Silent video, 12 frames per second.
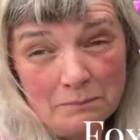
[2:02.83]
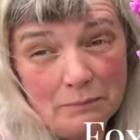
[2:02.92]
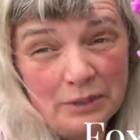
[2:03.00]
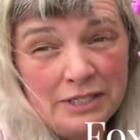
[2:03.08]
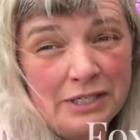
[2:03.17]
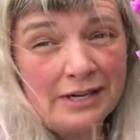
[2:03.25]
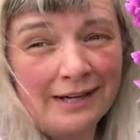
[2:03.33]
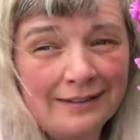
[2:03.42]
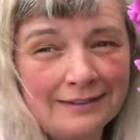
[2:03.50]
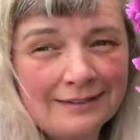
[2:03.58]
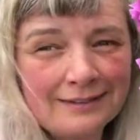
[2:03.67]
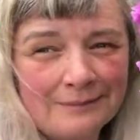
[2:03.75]
British
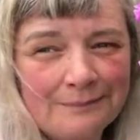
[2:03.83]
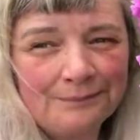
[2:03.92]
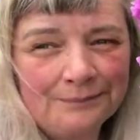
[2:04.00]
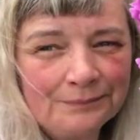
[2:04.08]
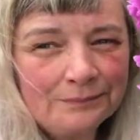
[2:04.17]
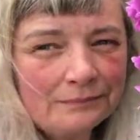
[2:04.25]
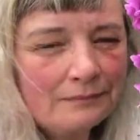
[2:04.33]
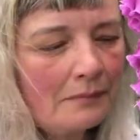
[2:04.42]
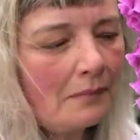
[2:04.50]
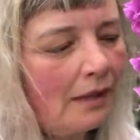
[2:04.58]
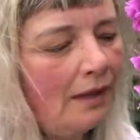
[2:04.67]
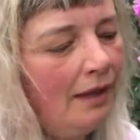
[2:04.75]
Isles.
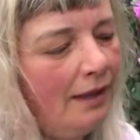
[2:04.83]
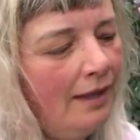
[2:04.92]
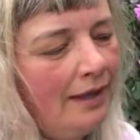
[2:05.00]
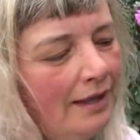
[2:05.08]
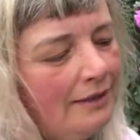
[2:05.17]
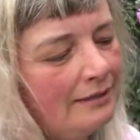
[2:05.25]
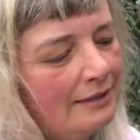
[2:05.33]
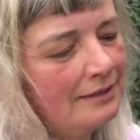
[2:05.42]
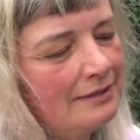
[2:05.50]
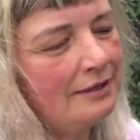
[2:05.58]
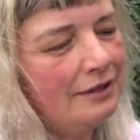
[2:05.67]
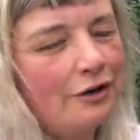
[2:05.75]
This
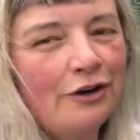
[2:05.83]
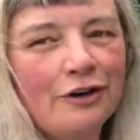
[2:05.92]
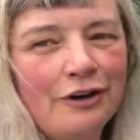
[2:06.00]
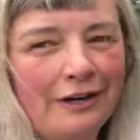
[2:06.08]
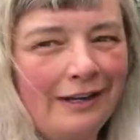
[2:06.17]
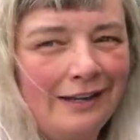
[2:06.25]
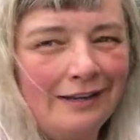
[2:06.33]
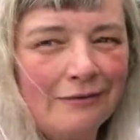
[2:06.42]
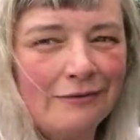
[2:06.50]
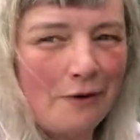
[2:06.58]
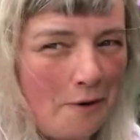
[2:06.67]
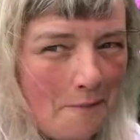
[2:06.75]
is the early
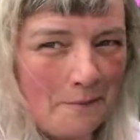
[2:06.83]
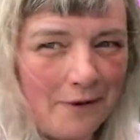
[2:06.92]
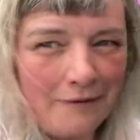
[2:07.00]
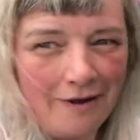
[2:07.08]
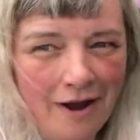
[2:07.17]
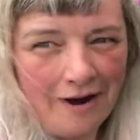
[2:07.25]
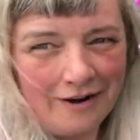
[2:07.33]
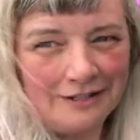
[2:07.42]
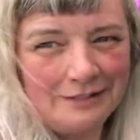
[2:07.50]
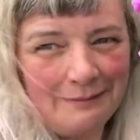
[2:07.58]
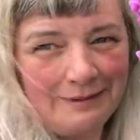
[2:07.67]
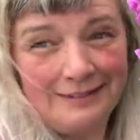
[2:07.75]
form of
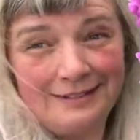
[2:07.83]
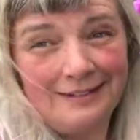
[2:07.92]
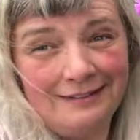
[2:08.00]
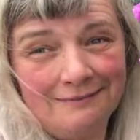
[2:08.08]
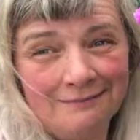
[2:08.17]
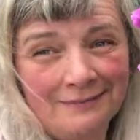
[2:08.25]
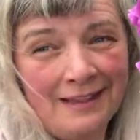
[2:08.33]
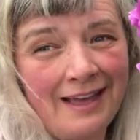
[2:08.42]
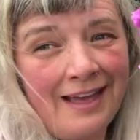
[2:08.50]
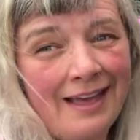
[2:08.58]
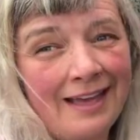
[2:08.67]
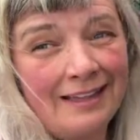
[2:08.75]
heart medicine,
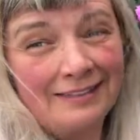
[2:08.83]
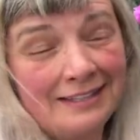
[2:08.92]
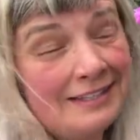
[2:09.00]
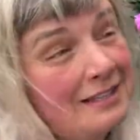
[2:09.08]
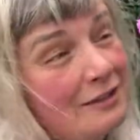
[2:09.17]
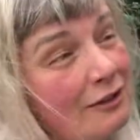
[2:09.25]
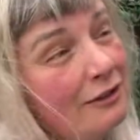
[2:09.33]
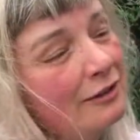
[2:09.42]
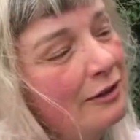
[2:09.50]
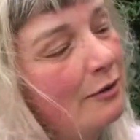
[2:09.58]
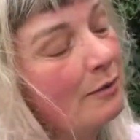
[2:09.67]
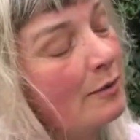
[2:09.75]
and this is
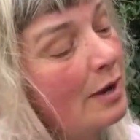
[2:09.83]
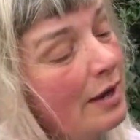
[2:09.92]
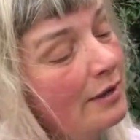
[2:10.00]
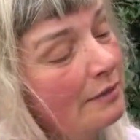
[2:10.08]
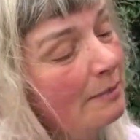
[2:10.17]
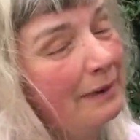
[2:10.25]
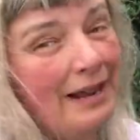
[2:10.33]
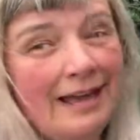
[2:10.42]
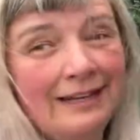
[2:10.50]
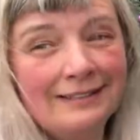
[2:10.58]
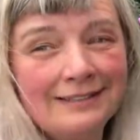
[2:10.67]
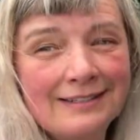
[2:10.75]
also the
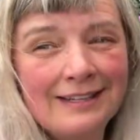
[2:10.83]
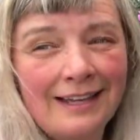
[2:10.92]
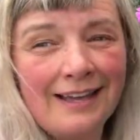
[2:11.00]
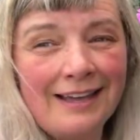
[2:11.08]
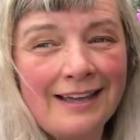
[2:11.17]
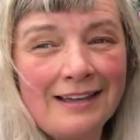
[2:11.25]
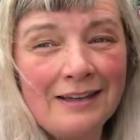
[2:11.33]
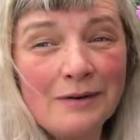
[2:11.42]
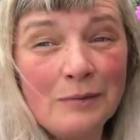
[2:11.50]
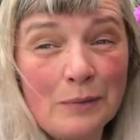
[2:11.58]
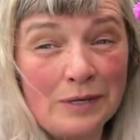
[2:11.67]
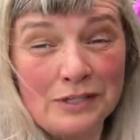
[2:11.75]
plant
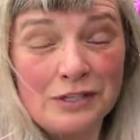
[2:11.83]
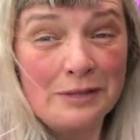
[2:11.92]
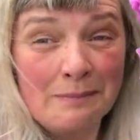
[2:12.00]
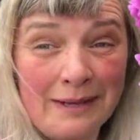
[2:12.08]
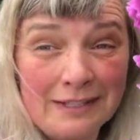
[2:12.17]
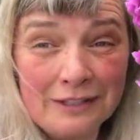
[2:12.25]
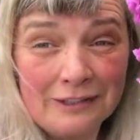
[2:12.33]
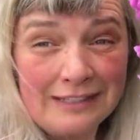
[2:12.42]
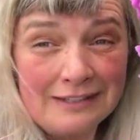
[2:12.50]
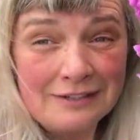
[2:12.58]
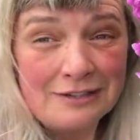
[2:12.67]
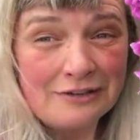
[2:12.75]
which the medical
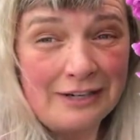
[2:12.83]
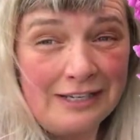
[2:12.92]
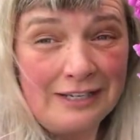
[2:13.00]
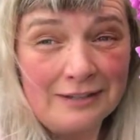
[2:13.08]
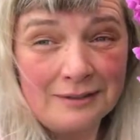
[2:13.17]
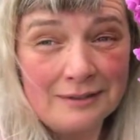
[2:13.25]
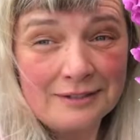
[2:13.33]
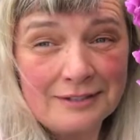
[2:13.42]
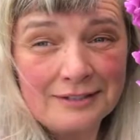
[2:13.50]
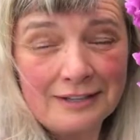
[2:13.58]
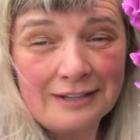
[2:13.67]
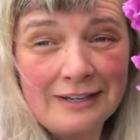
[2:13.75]
industry
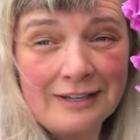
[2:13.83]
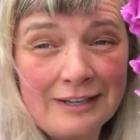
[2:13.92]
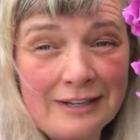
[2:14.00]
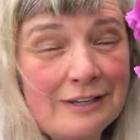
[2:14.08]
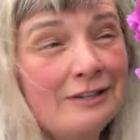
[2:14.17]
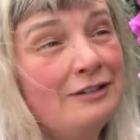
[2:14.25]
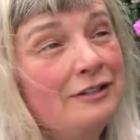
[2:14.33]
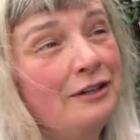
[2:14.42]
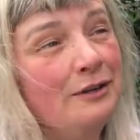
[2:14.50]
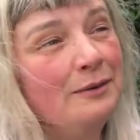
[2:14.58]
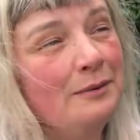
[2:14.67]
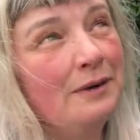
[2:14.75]
used
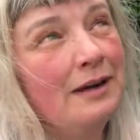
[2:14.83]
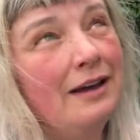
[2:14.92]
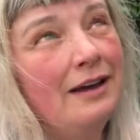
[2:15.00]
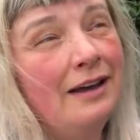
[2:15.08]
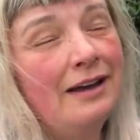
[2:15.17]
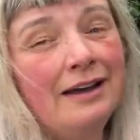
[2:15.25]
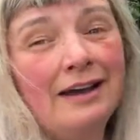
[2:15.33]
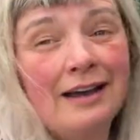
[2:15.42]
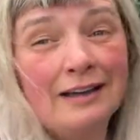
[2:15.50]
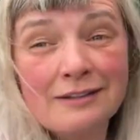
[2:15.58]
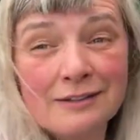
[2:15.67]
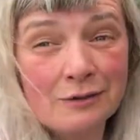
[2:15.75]
to
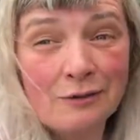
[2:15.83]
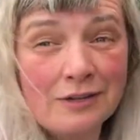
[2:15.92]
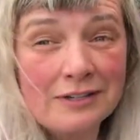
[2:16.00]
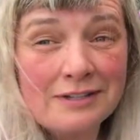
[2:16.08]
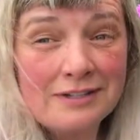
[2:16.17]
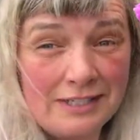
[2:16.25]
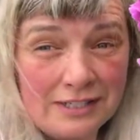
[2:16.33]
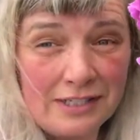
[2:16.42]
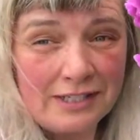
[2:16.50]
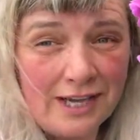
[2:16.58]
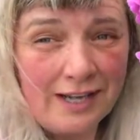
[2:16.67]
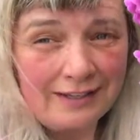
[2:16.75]
source
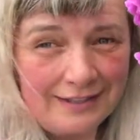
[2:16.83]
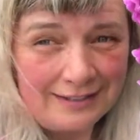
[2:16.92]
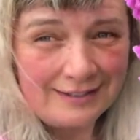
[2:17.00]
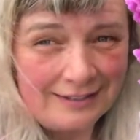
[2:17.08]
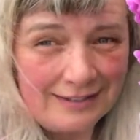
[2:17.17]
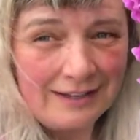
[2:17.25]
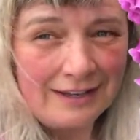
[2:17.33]
digitalis.